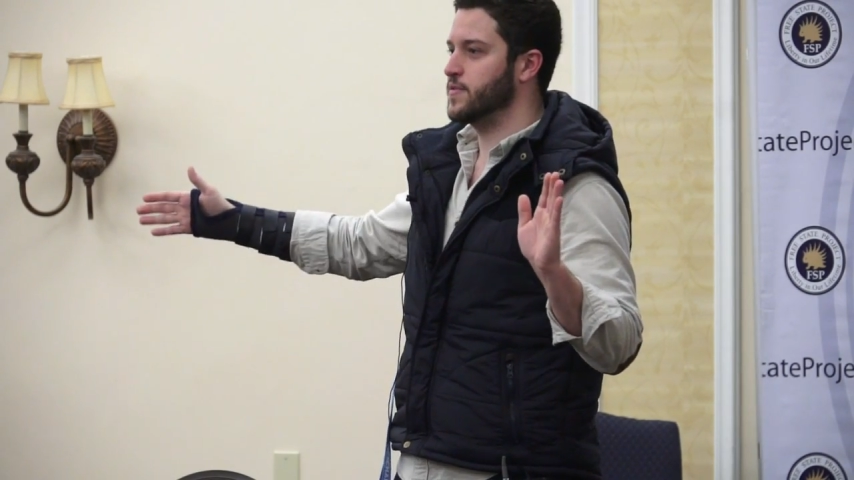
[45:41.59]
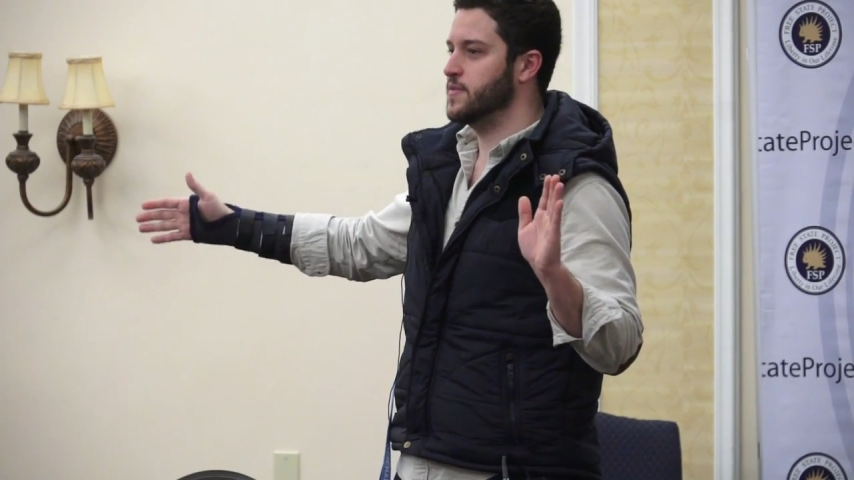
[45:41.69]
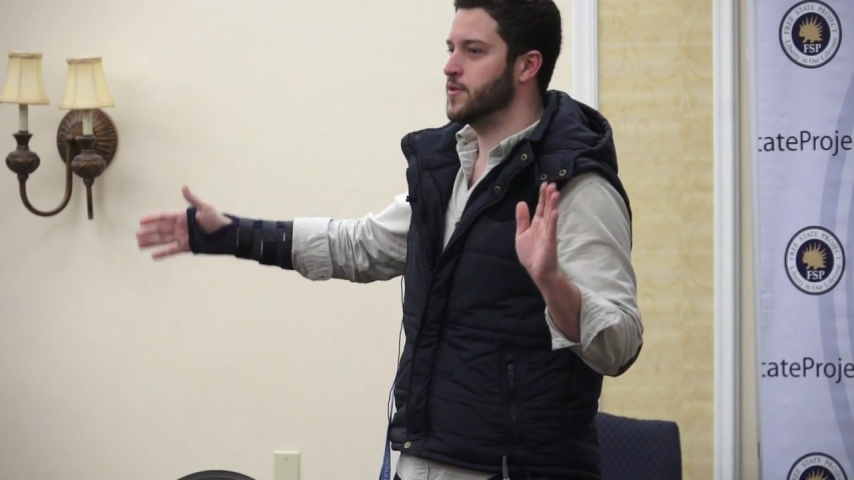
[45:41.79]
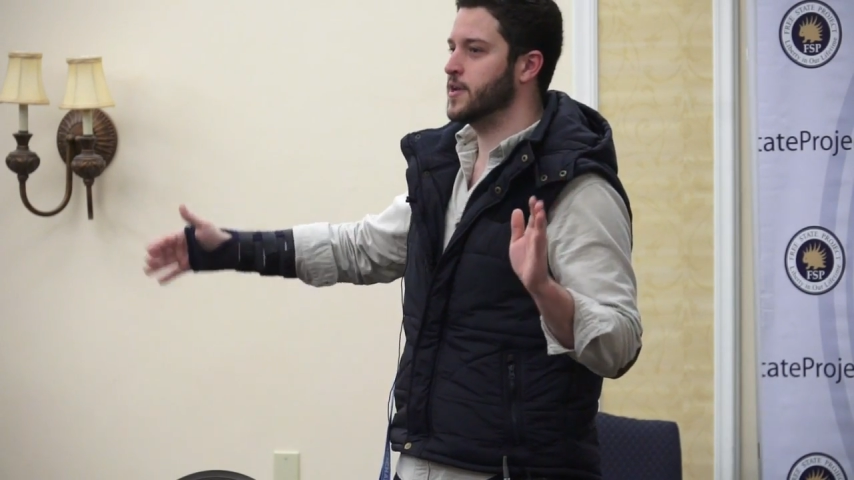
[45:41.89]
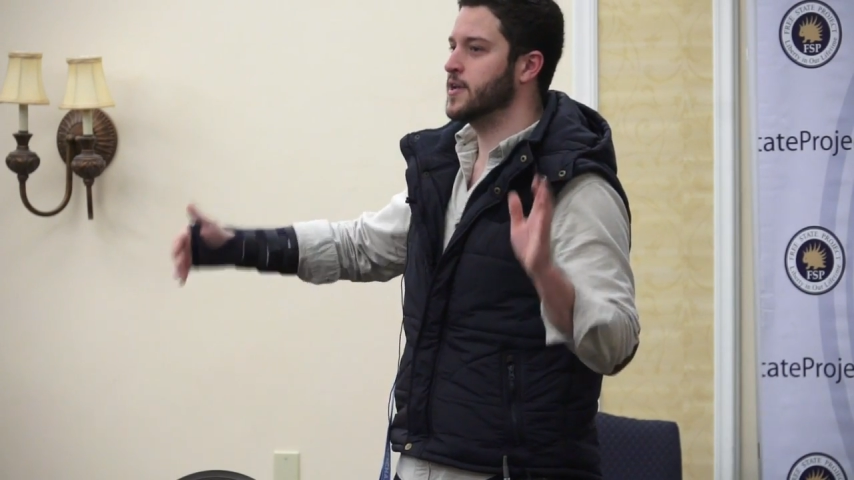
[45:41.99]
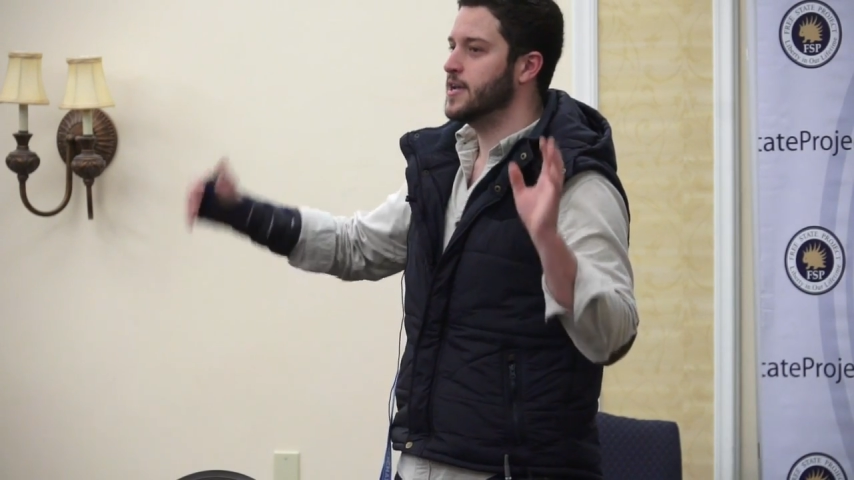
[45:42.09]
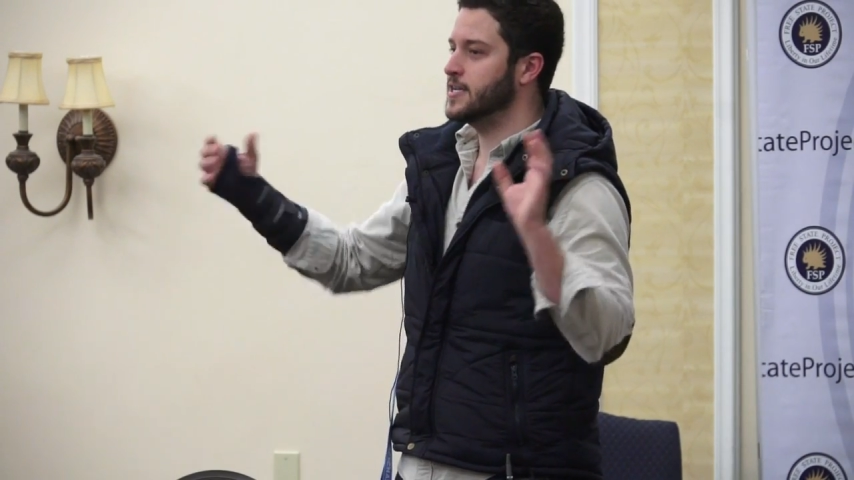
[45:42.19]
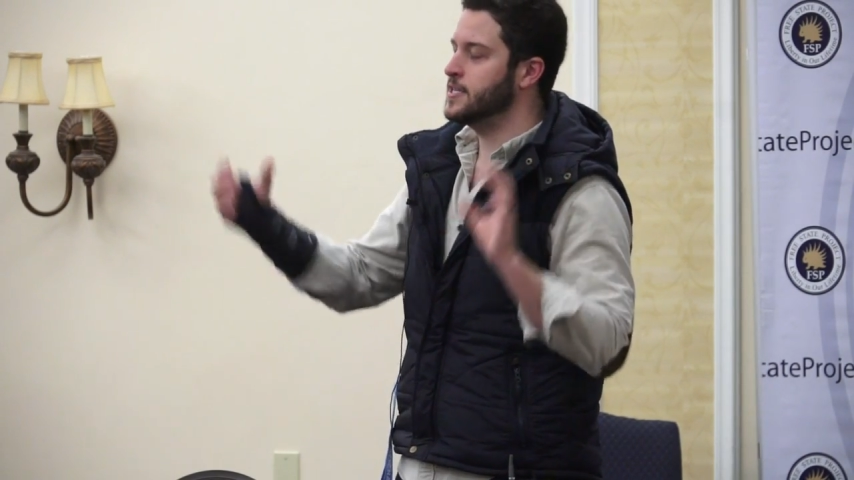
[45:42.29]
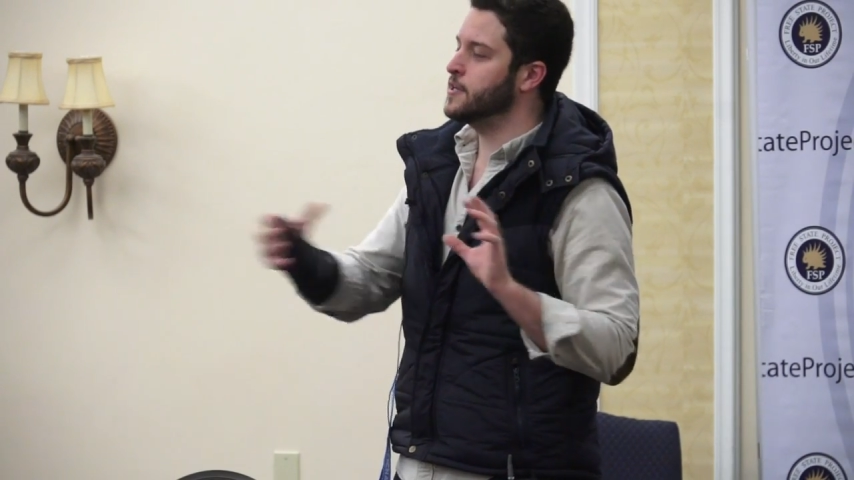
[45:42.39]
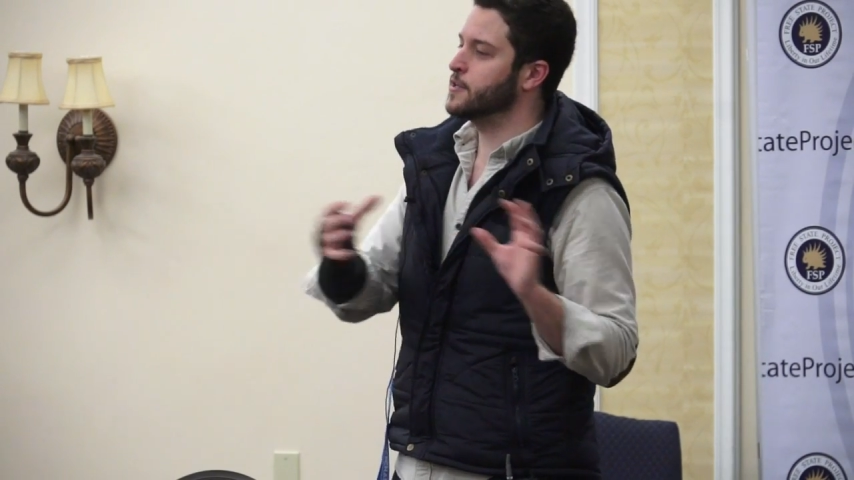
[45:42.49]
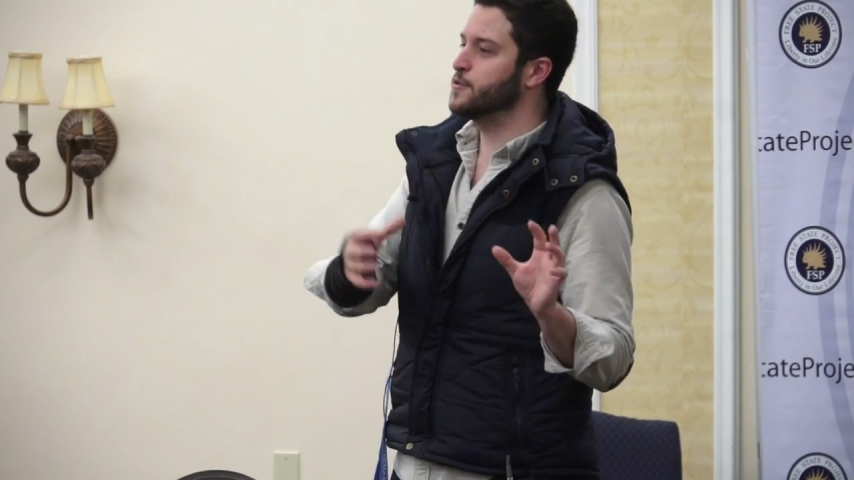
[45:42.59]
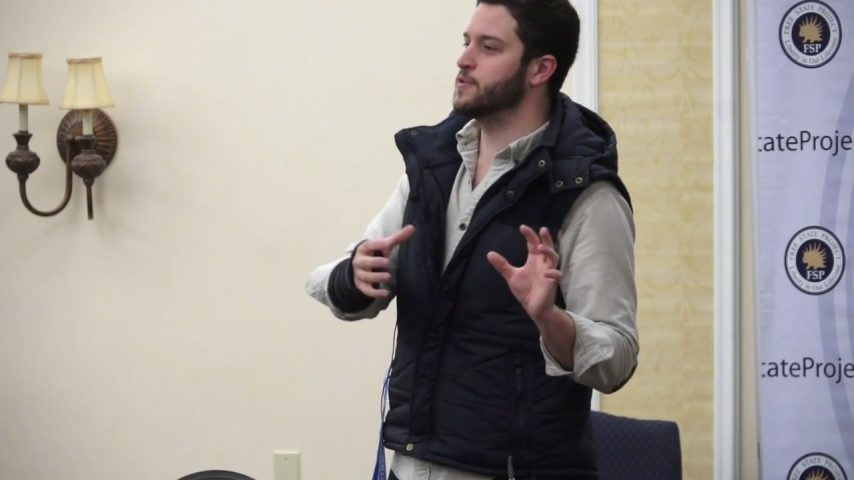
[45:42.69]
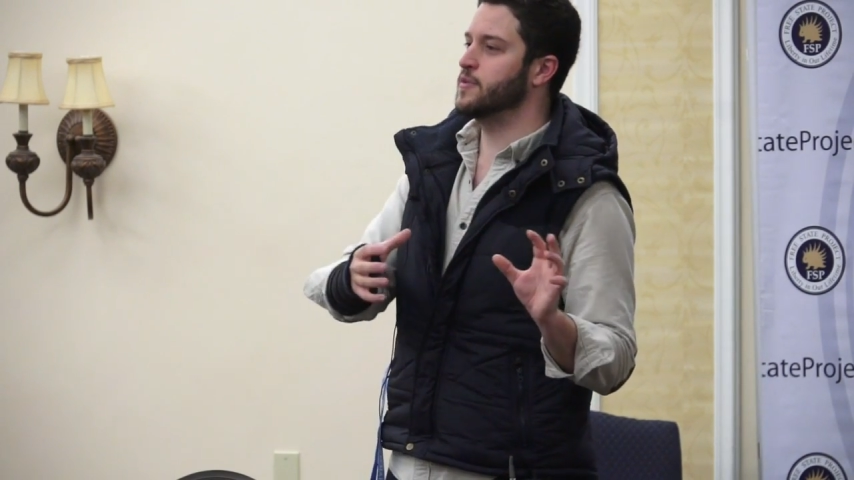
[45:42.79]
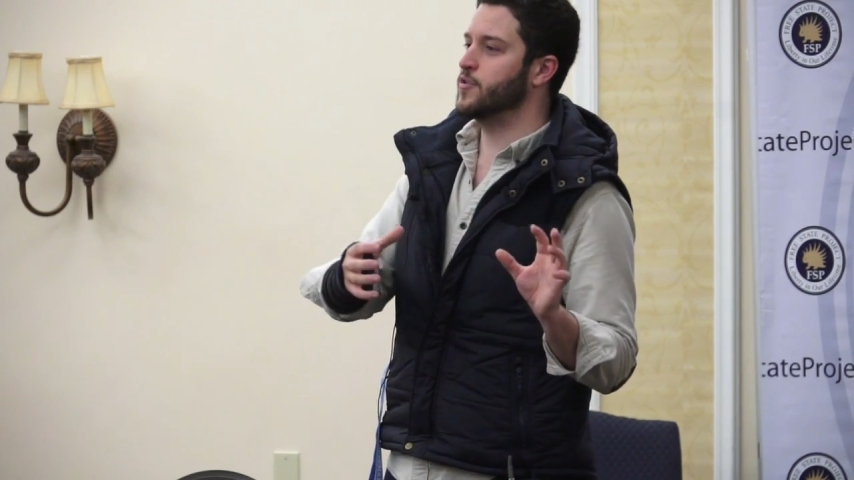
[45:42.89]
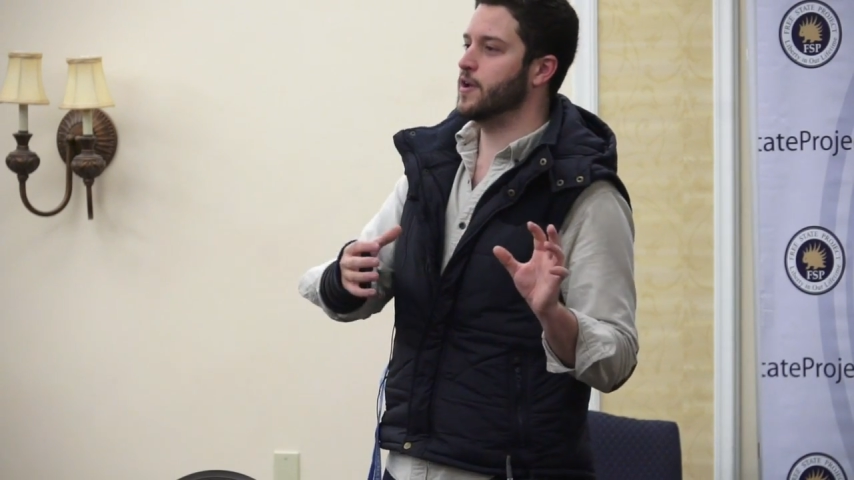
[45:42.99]
in 3D printing, it didn't include
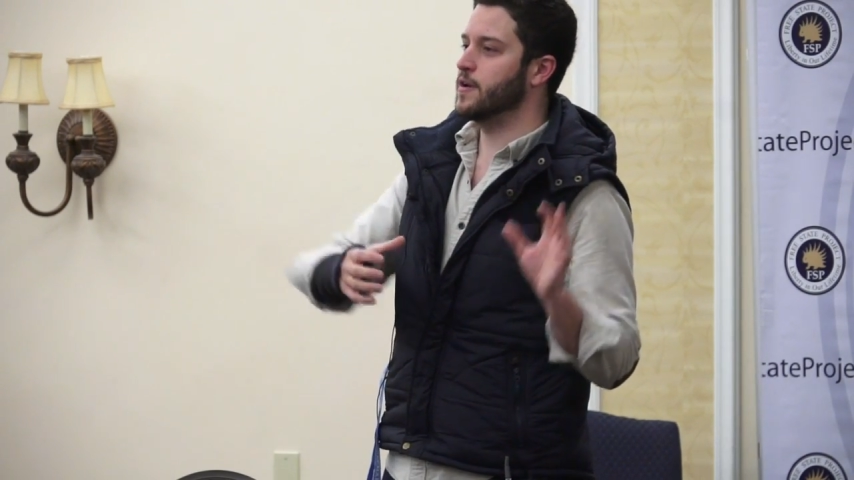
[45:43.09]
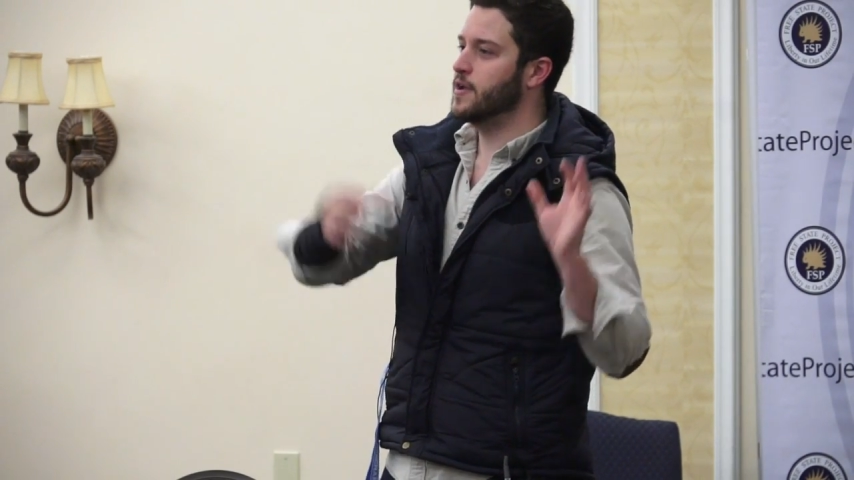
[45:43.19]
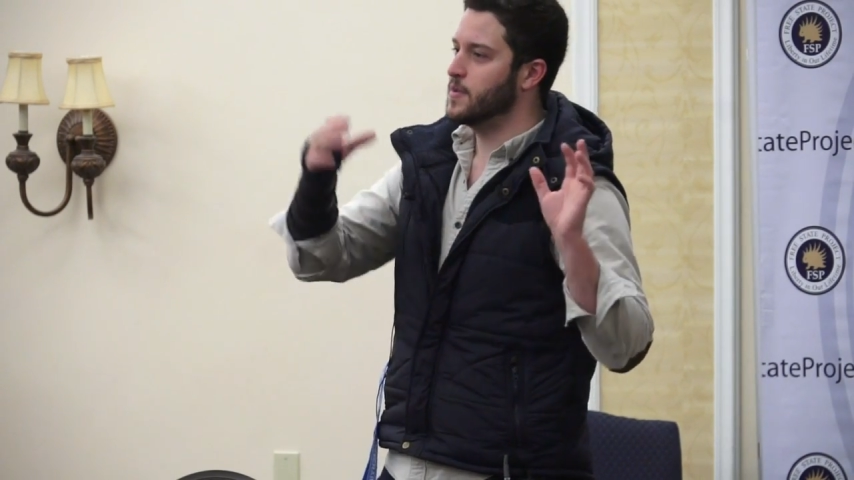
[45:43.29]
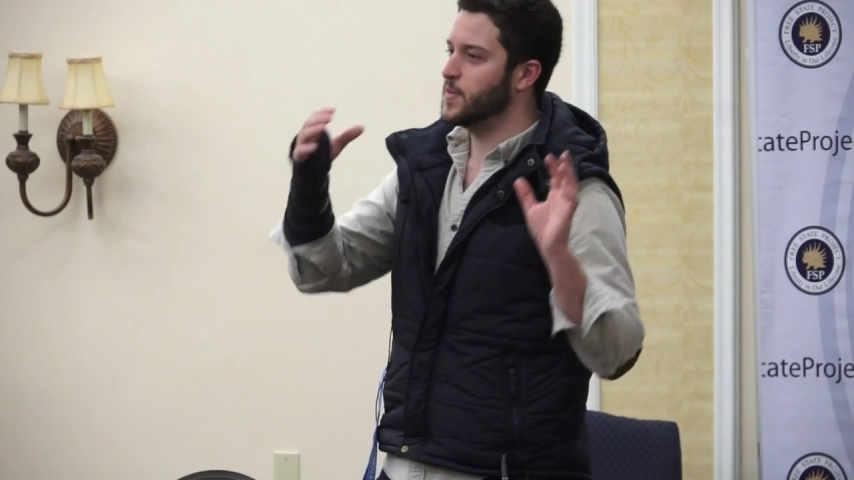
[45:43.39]
the Liberator,